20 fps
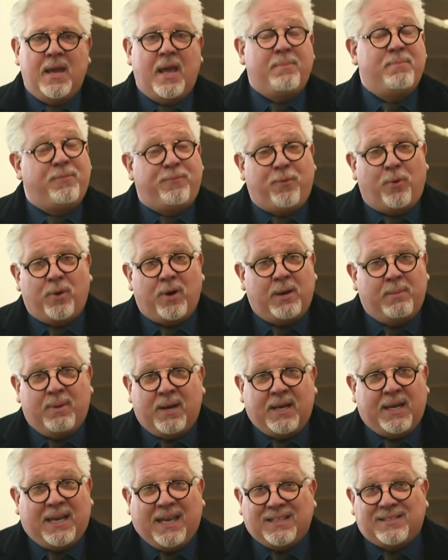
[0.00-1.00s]
And before
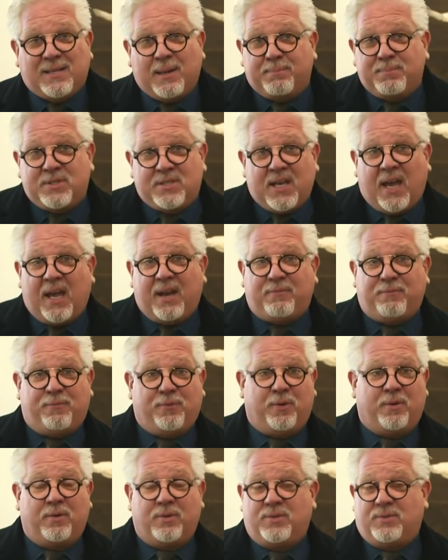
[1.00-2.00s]
anybody gets upset
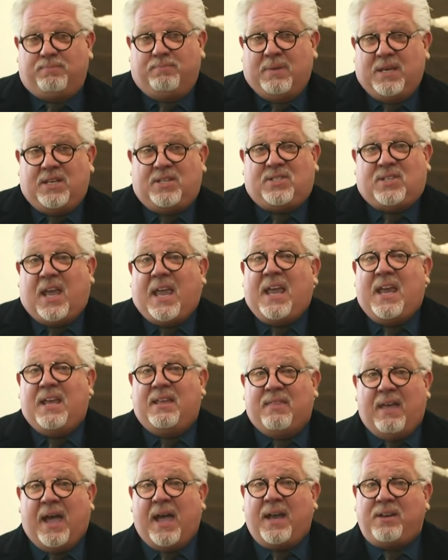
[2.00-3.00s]
for me
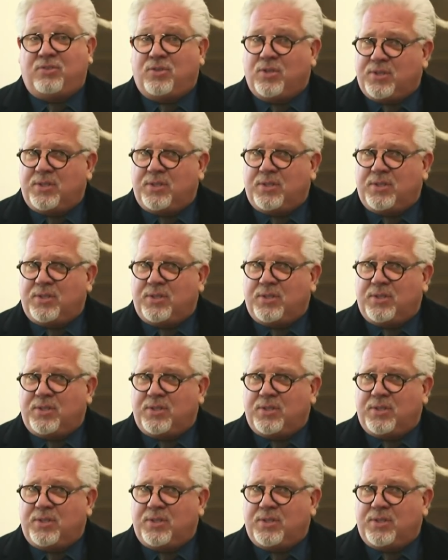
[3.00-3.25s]
saying that,